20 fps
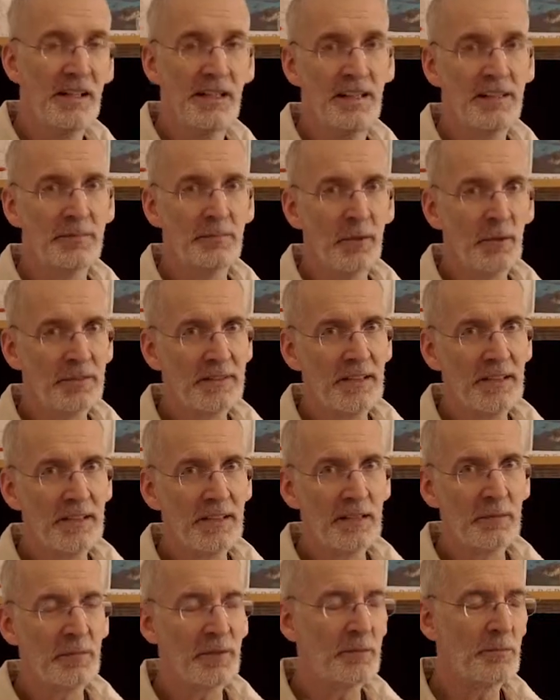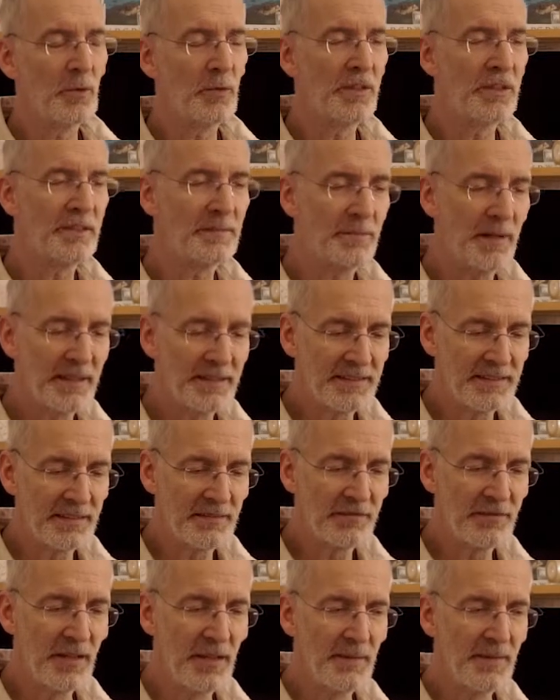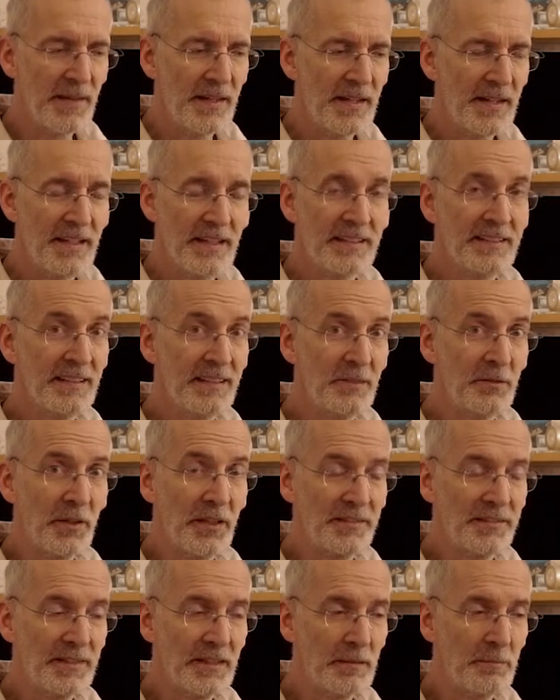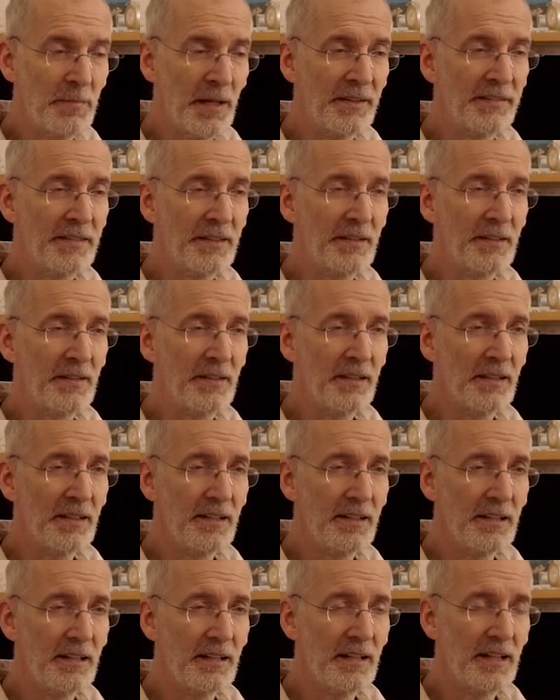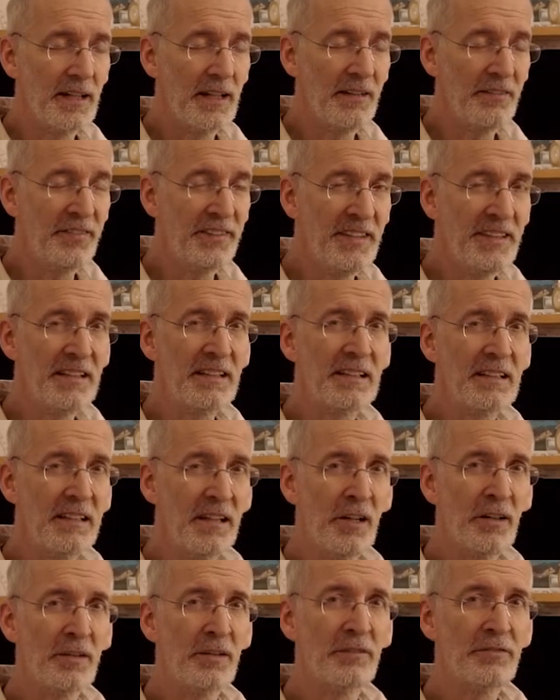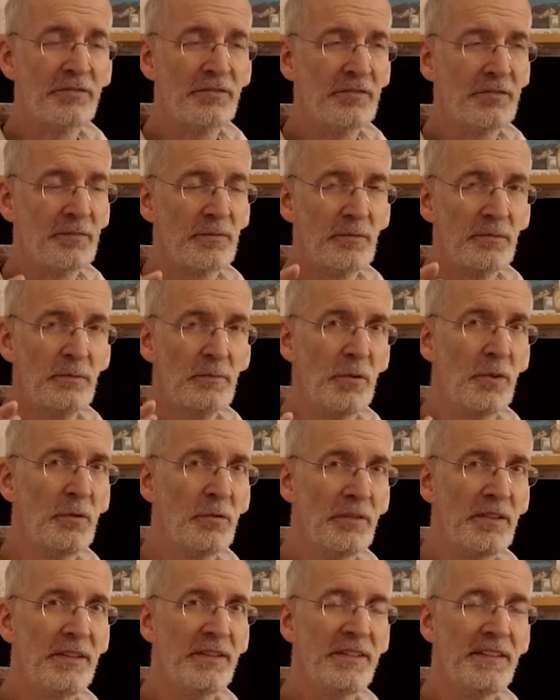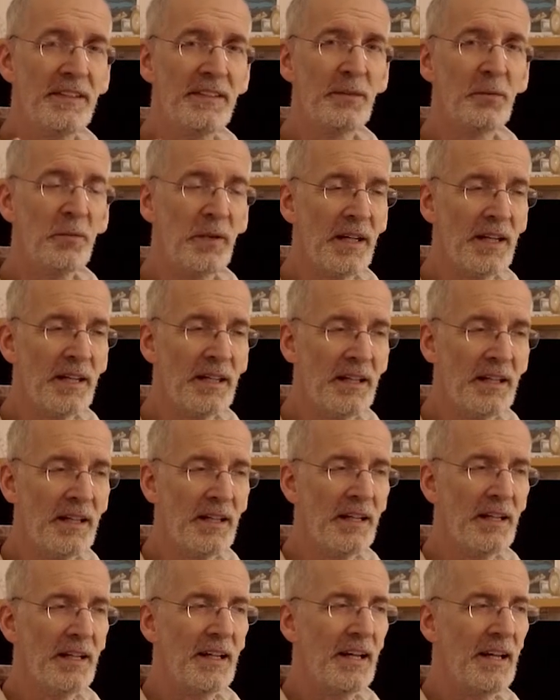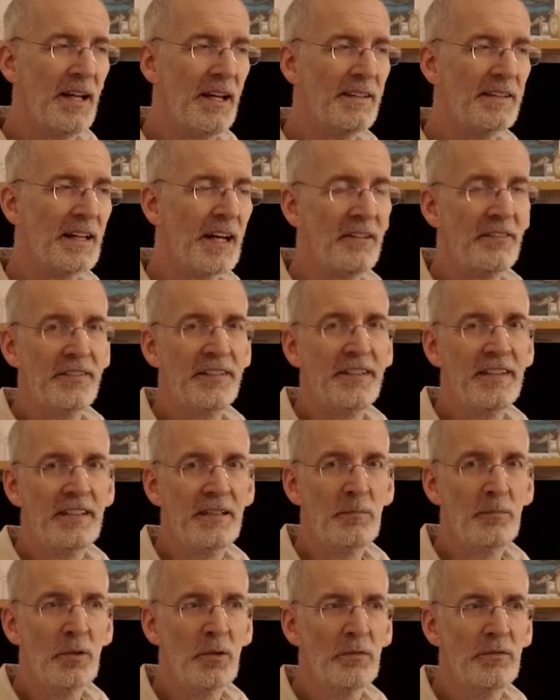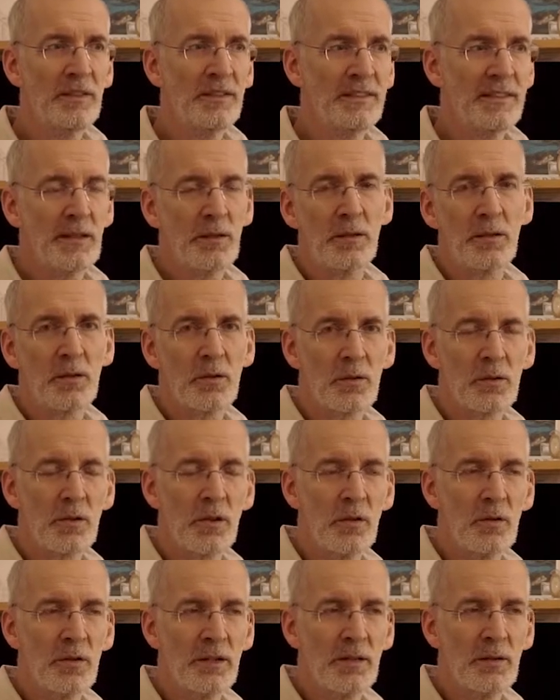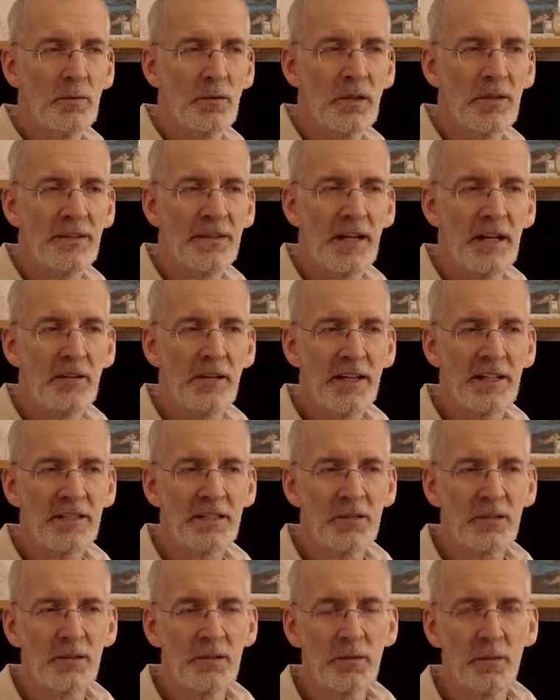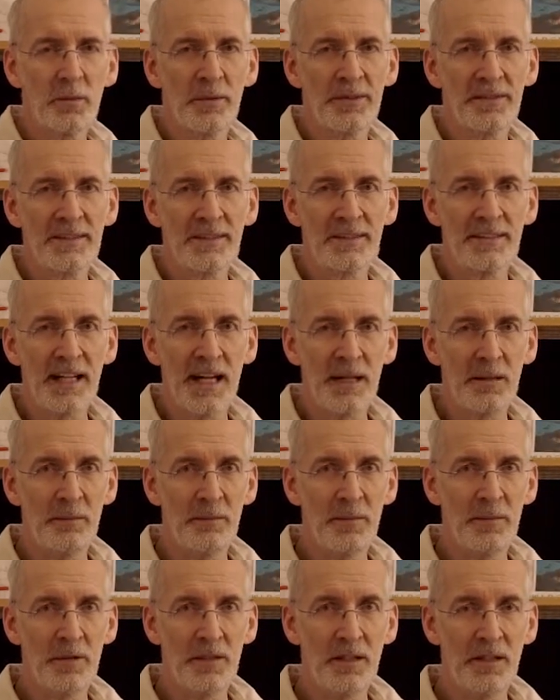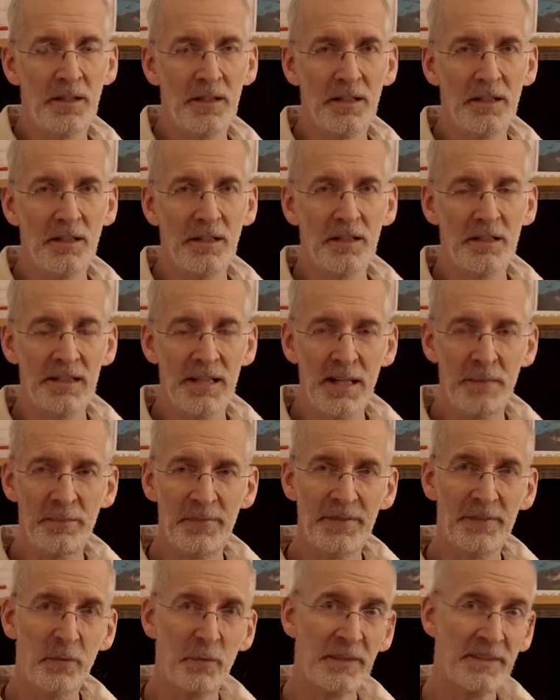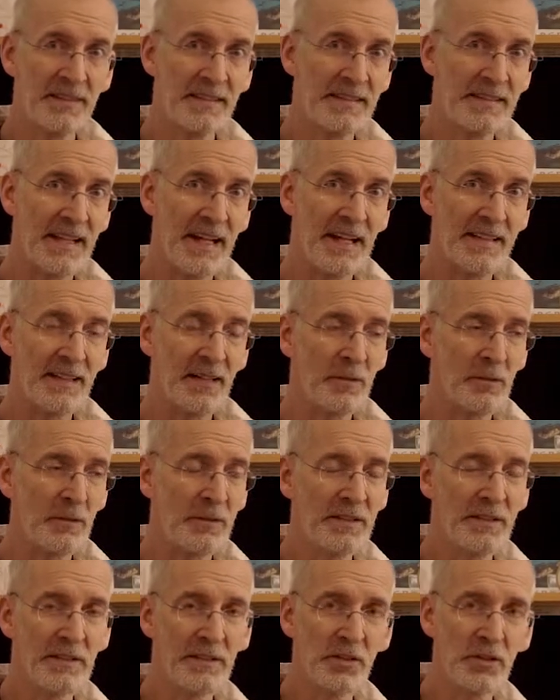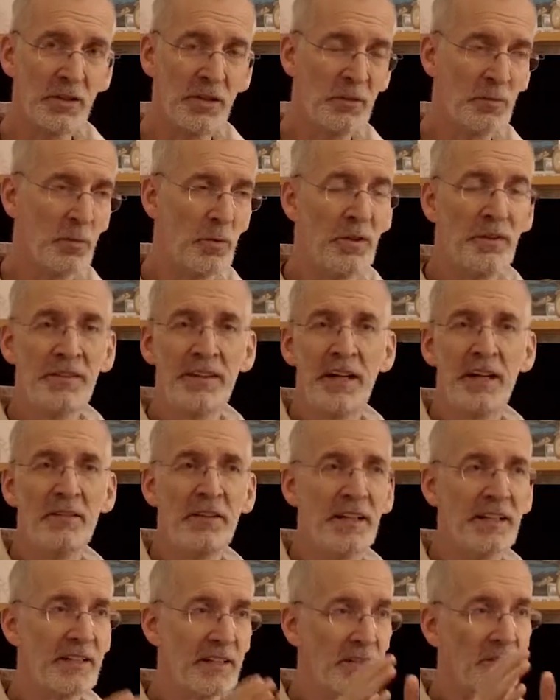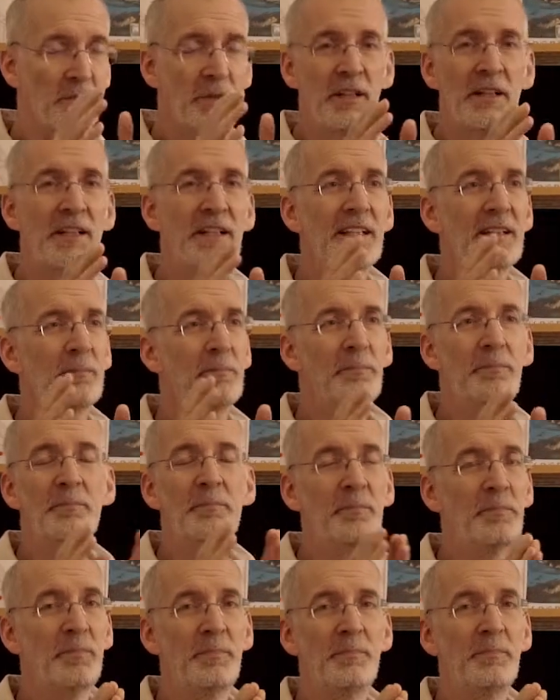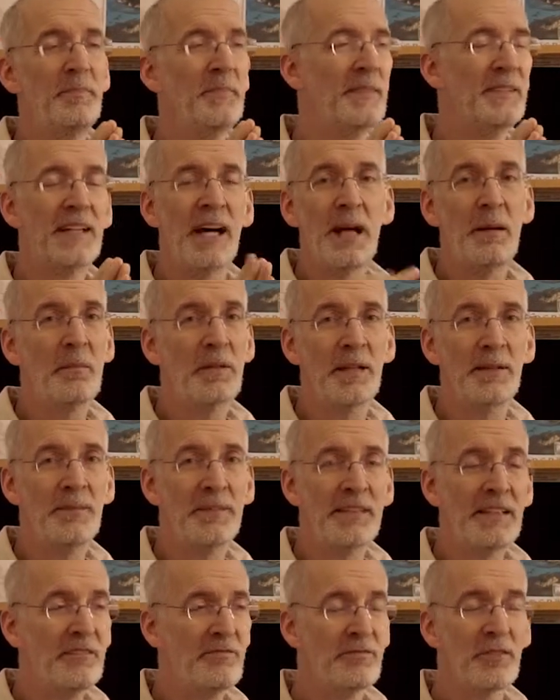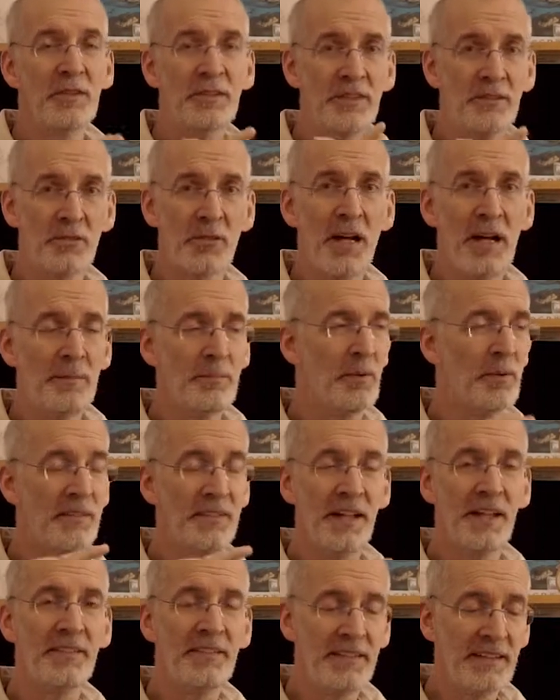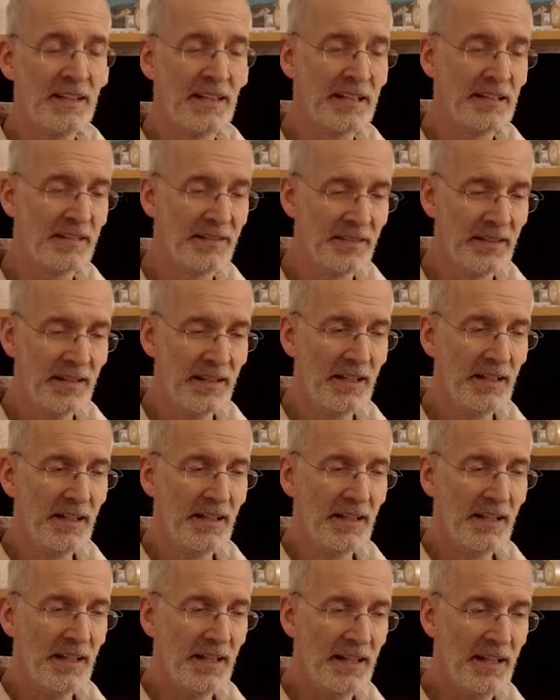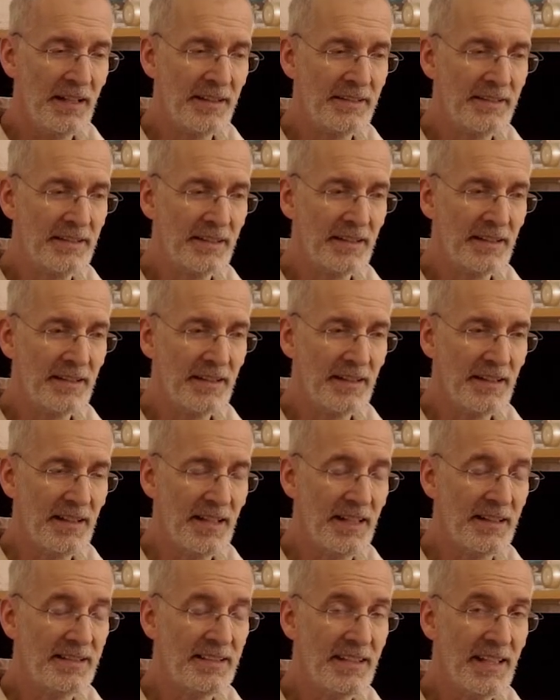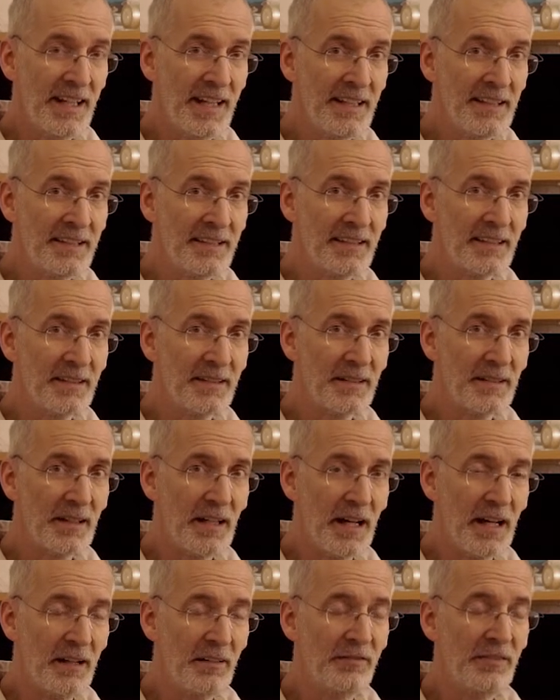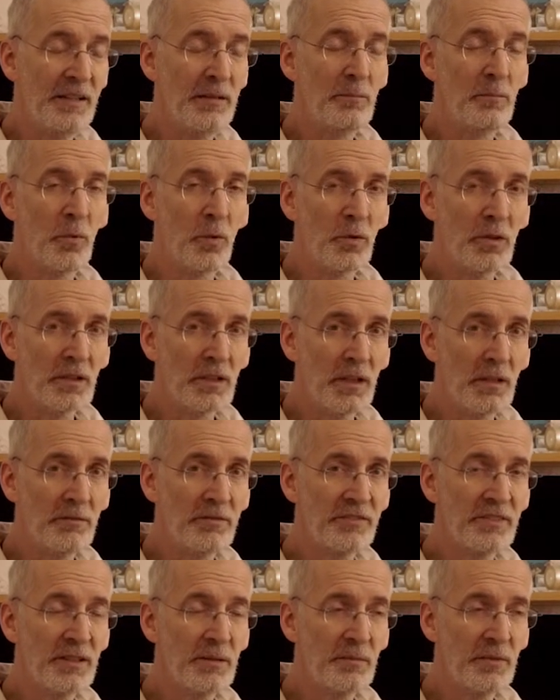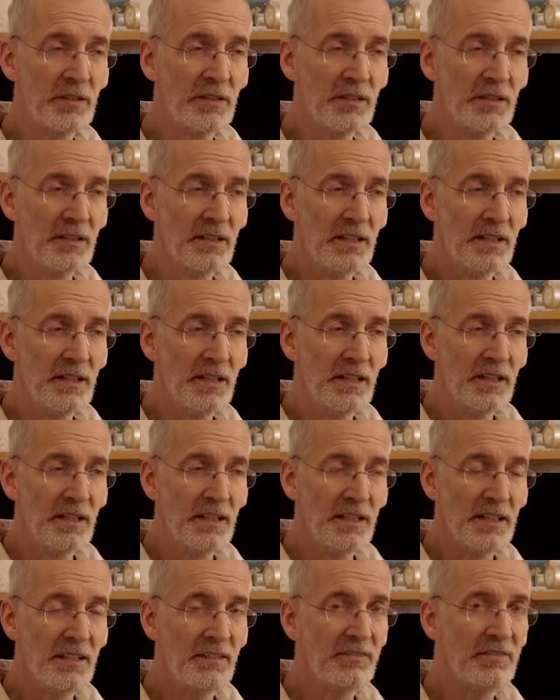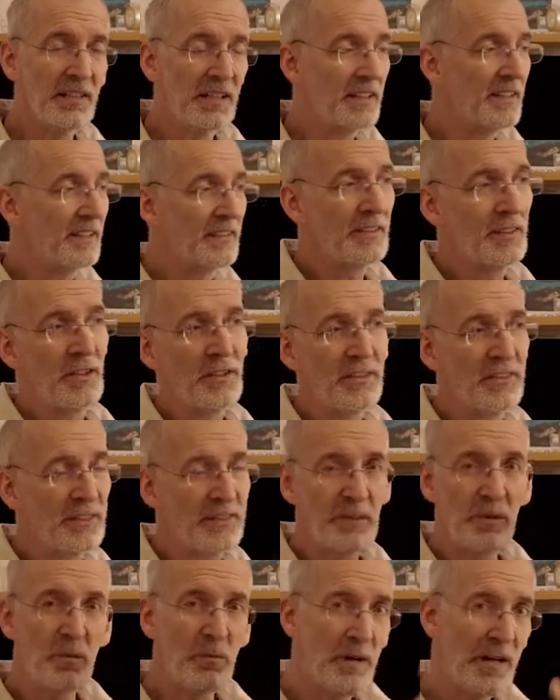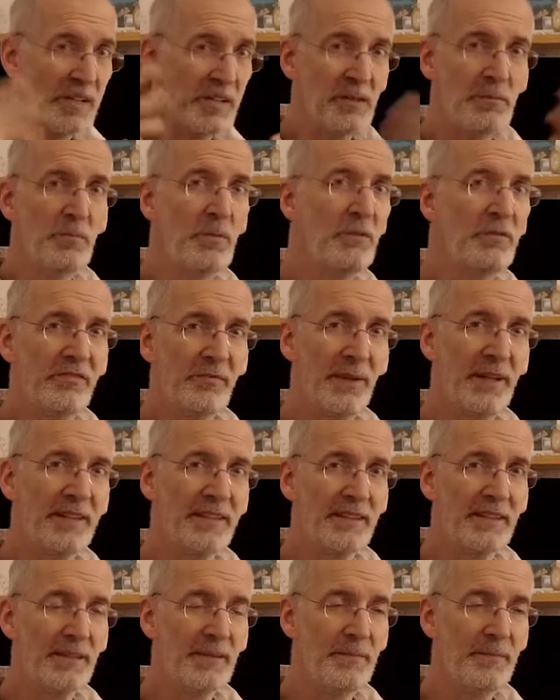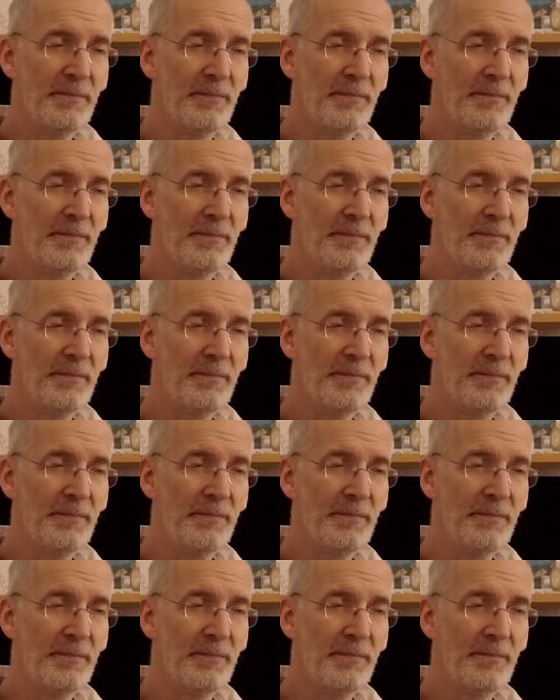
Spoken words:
It's mostly a little bit more expensive. It's interesting, but I've seen a lot of movies this way, and I've seen the movies they go in one direction with the time-lapse, with the slider only to shot one direction, or time-lapse even on a tripod, nothing else. And at the end I feel more comfortable if there not so much movement.